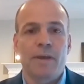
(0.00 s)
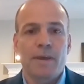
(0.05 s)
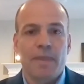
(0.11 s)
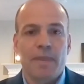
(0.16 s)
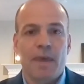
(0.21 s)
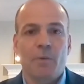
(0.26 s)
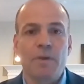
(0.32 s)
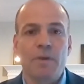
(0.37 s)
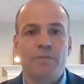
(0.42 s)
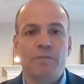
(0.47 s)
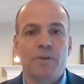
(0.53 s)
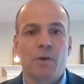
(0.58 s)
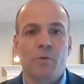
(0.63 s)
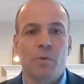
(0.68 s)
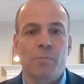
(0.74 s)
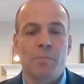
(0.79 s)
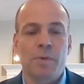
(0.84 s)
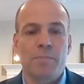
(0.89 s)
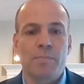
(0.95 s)
that we feel
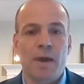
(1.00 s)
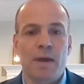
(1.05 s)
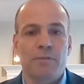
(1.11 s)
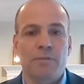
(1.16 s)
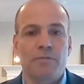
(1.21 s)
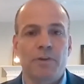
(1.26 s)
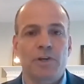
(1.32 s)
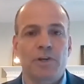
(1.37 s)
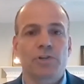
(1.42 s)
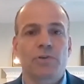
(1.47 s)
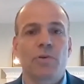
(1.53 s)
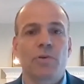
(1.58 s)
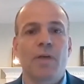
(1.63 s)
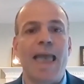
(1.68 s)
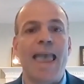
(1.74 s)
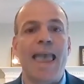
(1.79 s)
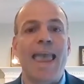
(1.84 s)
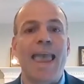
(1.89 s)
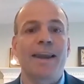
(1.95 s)
will be beneficial
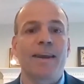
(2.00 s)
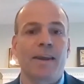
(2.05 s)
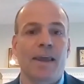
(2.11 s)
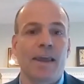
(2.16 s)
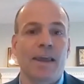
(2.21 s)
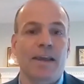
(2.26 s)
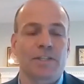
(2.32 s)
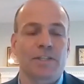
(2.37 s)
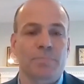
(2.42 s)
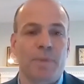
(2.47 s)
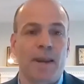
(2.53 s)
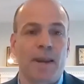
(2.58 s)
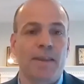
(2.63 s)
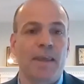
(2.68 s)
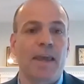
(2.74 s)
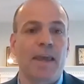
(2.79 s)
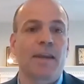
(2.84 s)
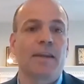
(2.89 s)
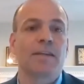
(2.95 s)
and extend
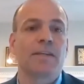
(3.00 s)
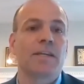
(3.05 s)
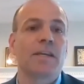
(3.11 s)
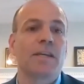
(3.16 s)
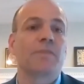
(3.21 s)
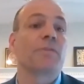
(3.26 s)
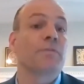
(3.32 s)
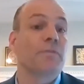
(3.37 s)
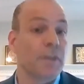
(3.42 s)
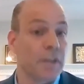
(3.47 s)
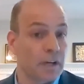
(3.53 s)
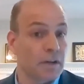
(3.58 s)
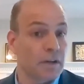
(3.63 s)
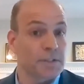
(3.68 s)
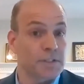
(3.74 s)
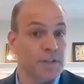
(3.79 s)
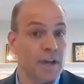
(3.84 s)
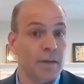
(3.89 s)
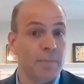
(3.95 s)
that into different vehicle
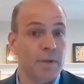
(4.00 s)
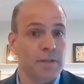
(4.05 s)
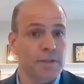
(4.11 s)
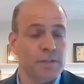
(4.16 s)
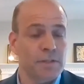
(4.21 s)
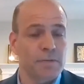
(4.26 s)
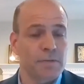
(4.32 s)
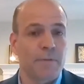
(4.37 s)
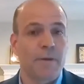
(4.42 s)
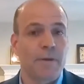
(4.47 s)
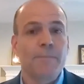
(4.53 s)
segments.